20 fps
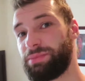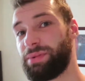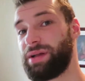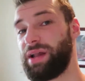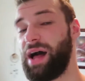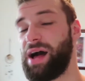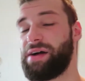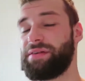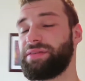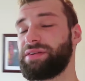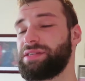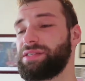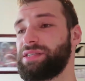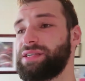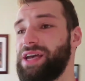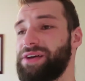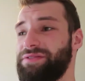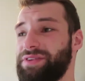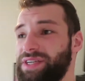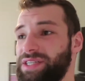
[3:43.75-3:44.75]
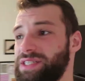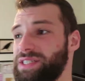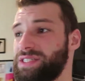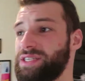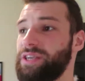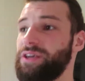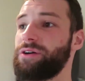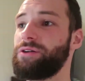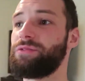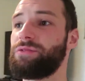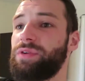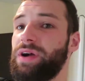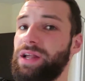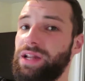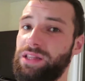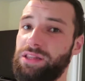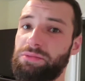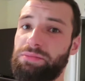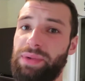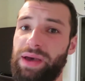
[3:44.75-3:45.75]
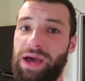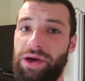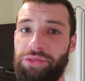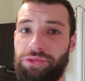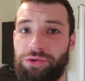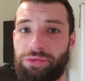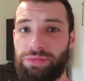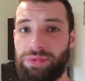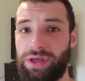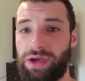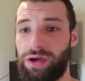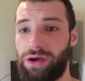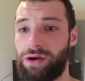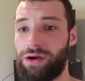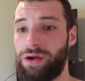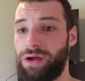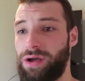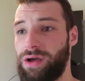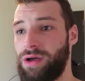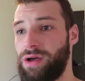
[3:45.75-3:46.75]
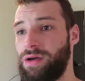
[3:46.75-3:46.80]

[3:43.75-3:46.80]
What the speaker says: but obviously having a scale right in the bathroom there,